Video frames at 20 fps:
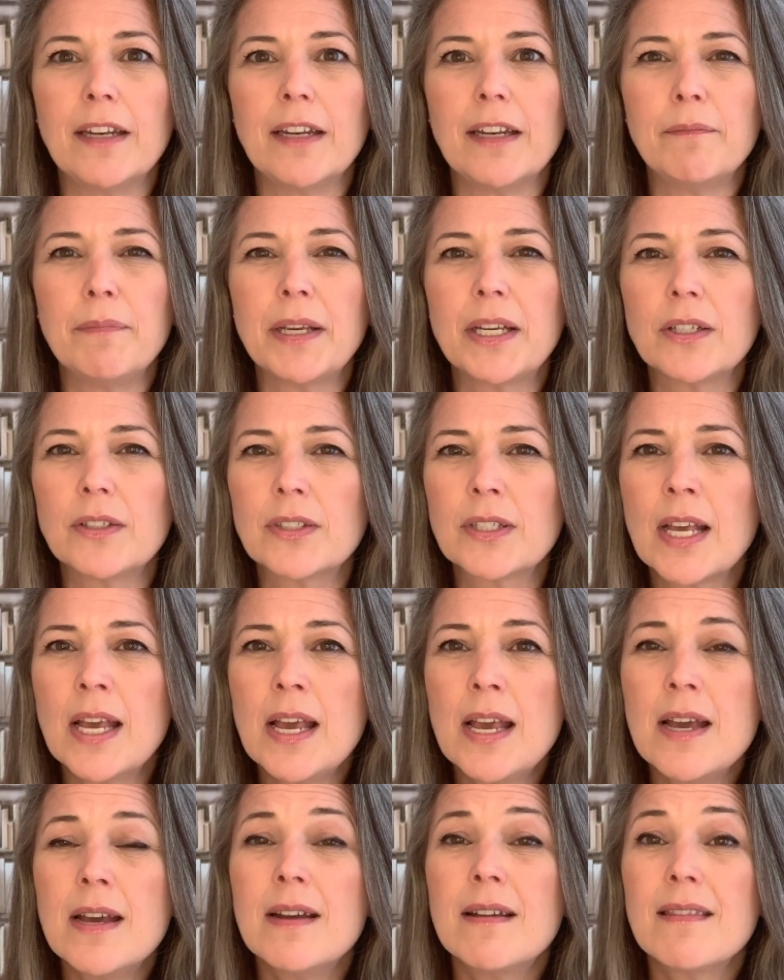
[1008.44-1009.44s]
Because
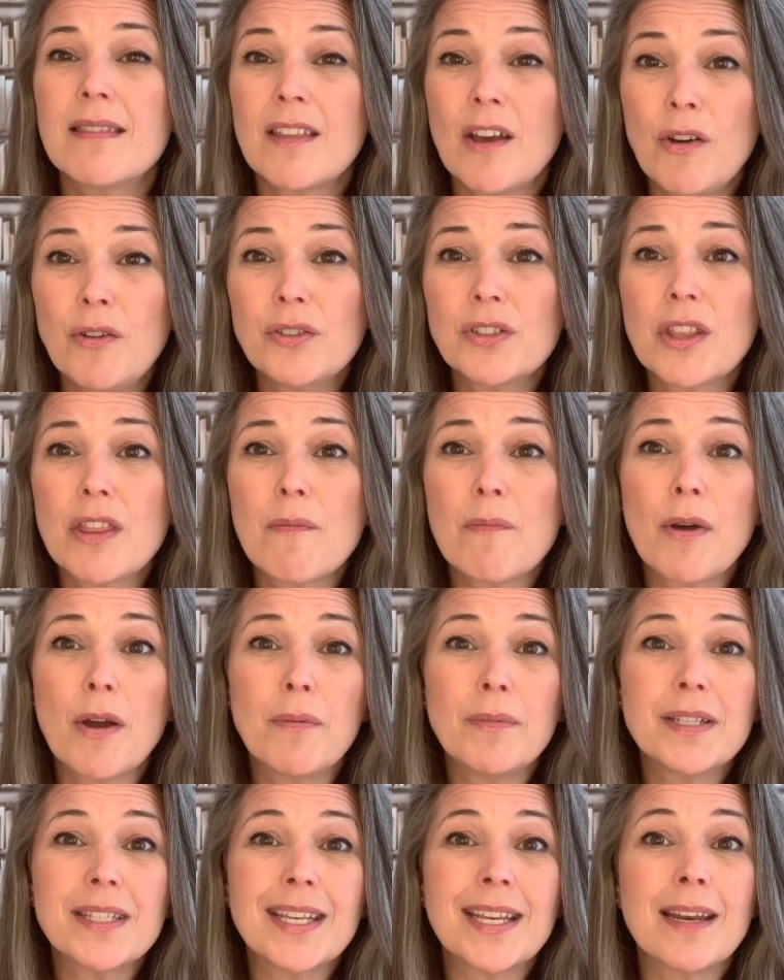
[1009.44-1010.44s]
those are the
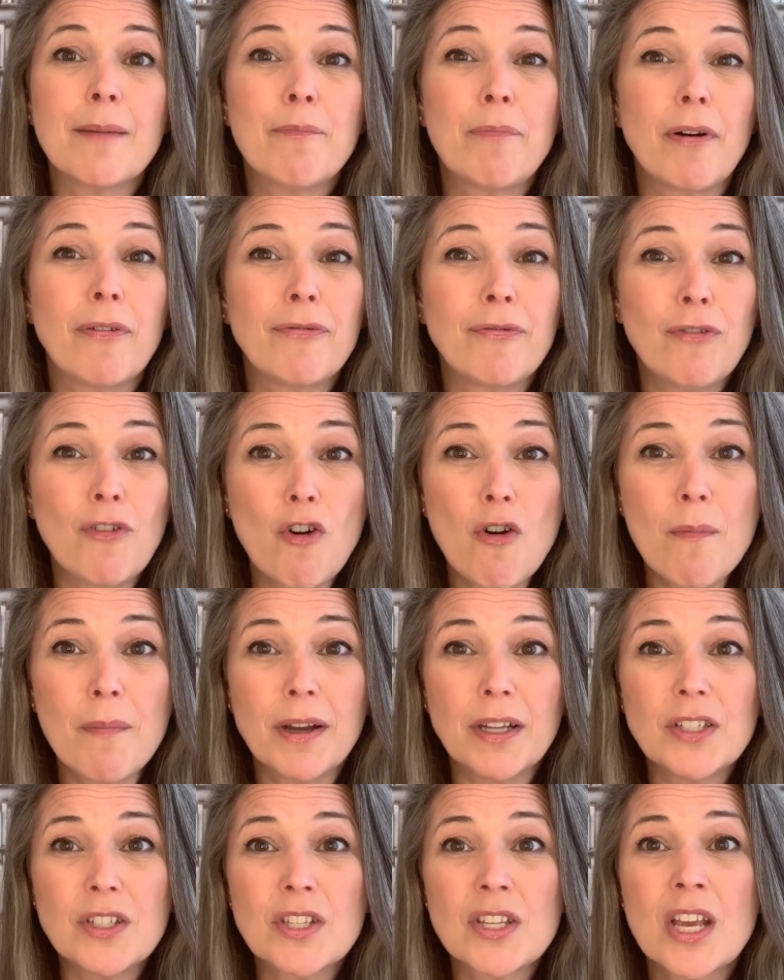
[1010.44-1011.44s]
moments in a
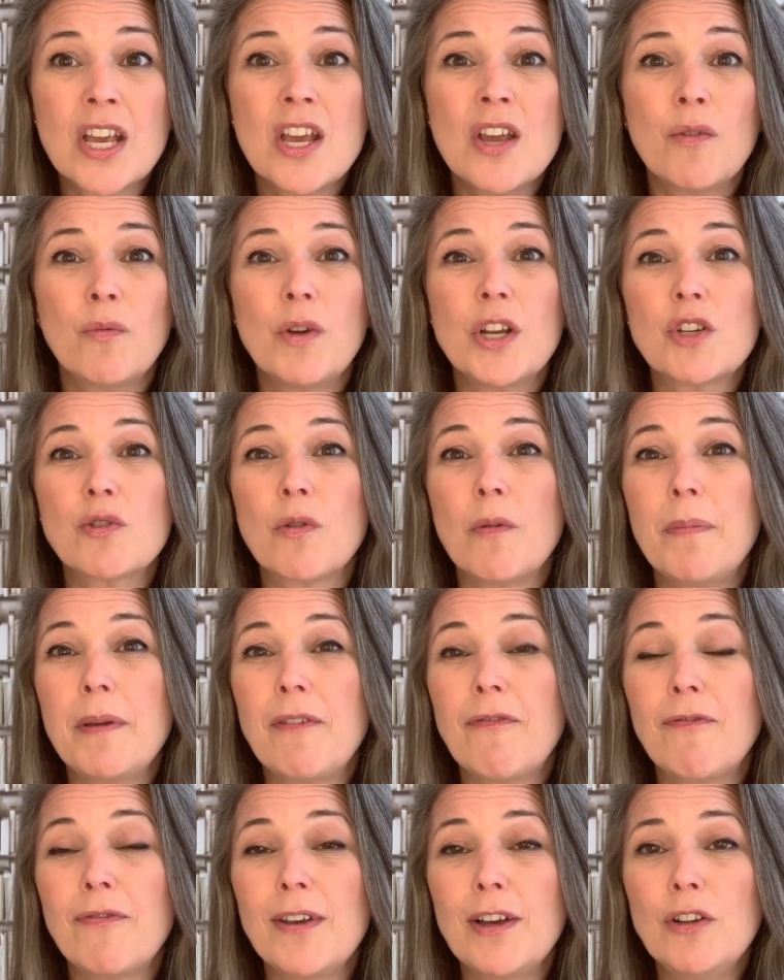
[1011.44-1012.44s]
performance which will be
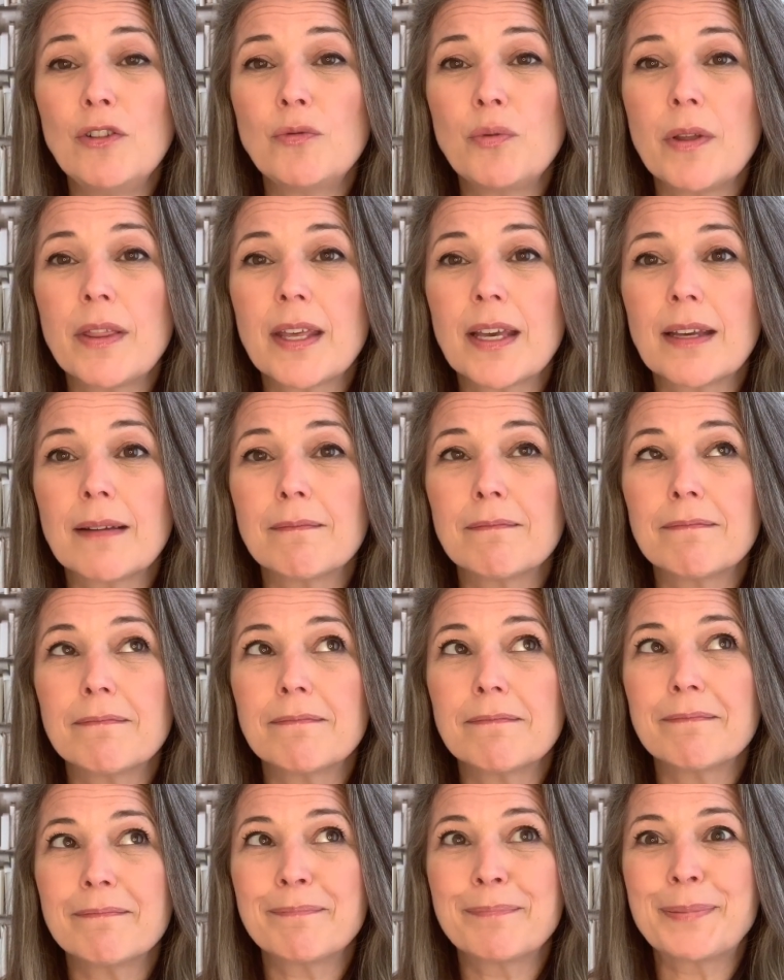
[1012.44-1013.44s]
filled with a
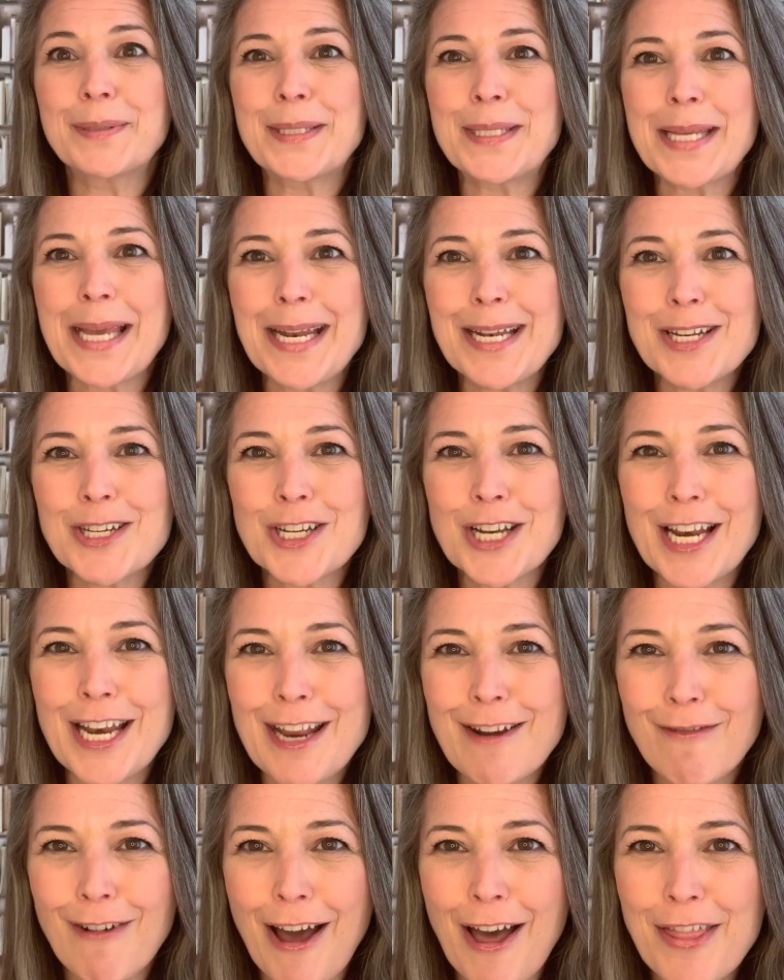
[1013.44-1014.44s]

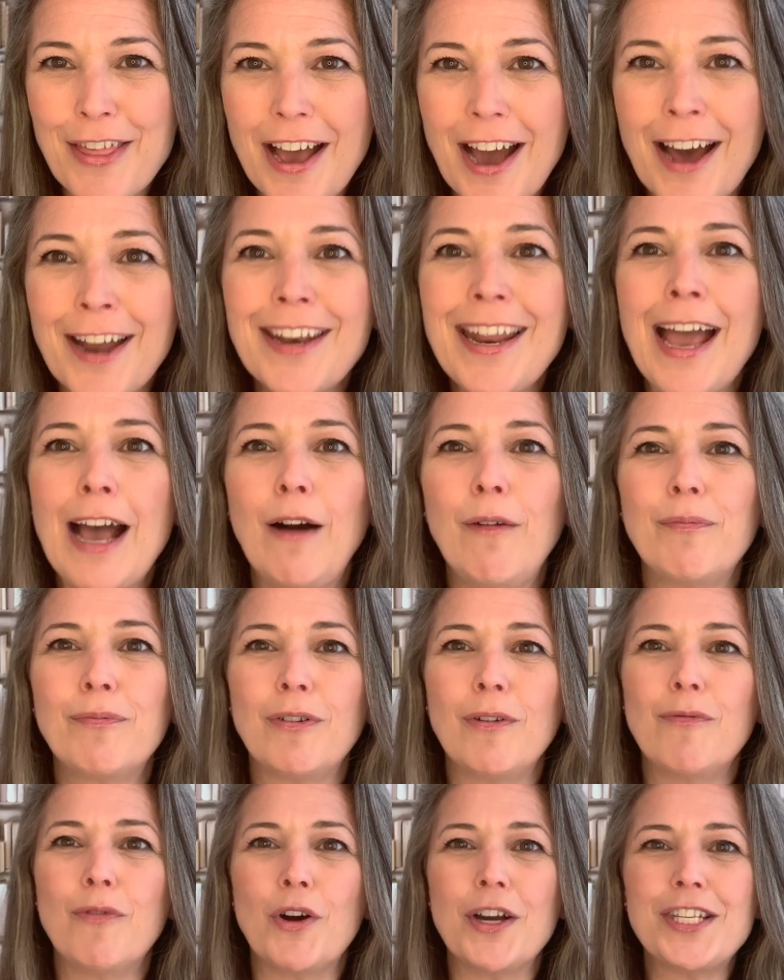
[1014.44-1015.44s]
potentially rather
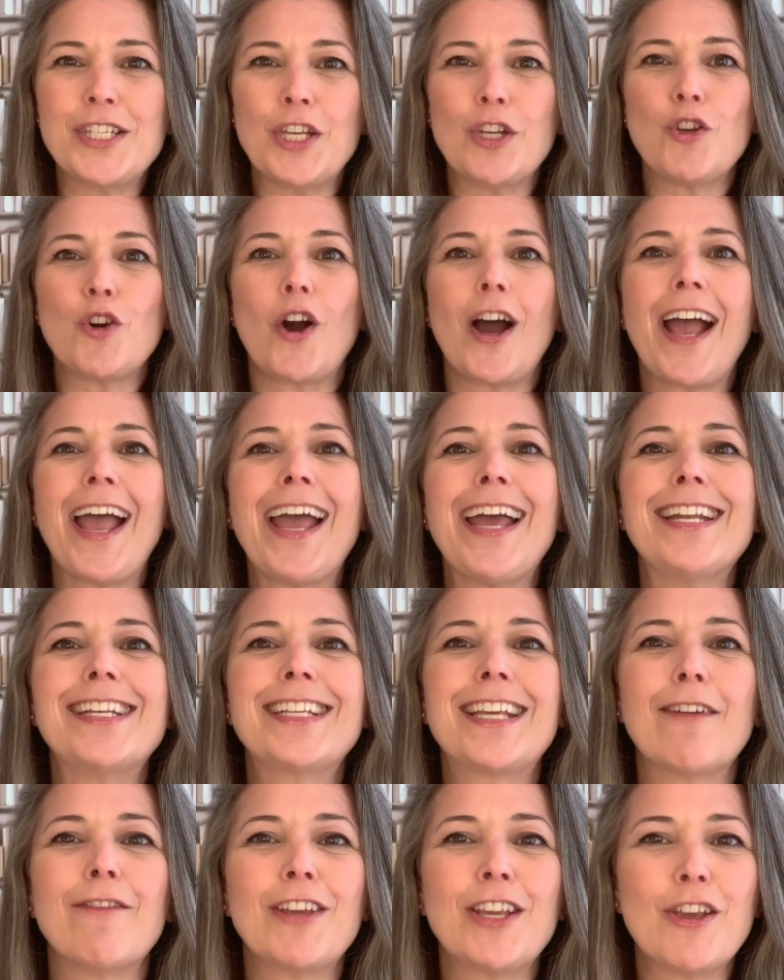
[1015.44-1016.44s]
unhelpful voice in your
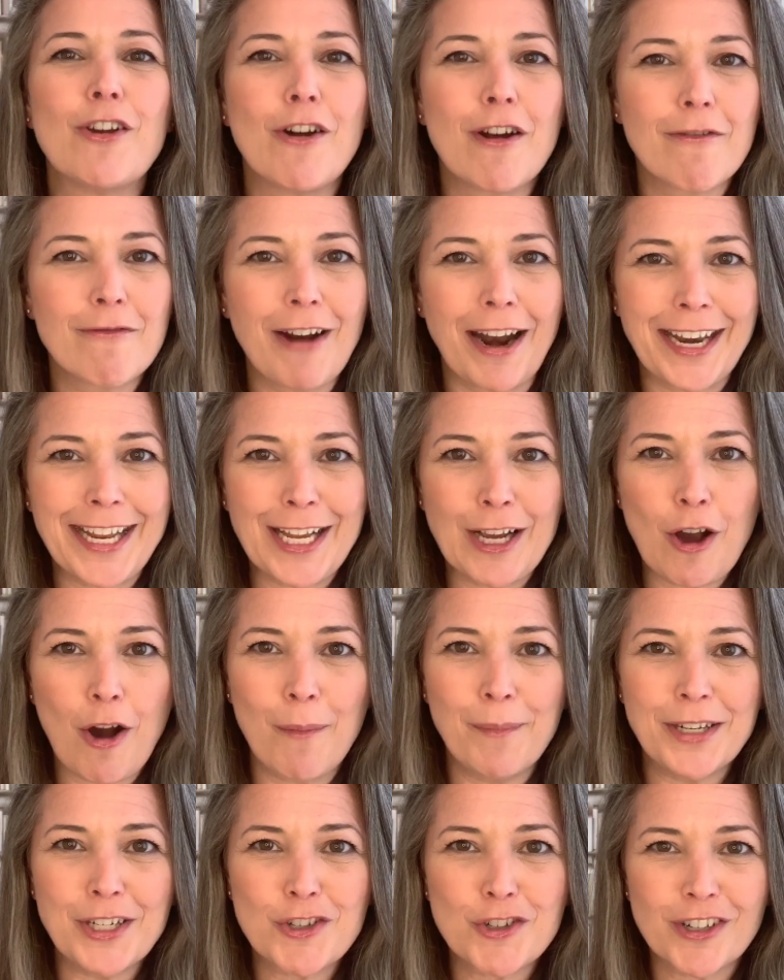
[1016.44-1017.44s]
head giving you a running
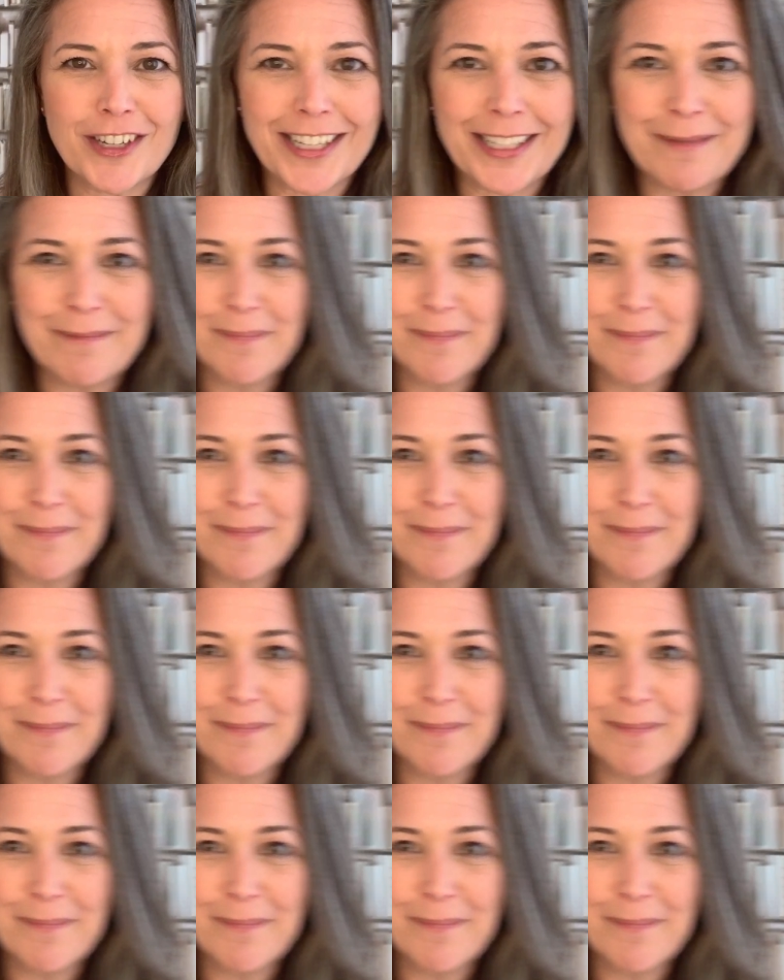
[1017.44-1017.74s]
commentary.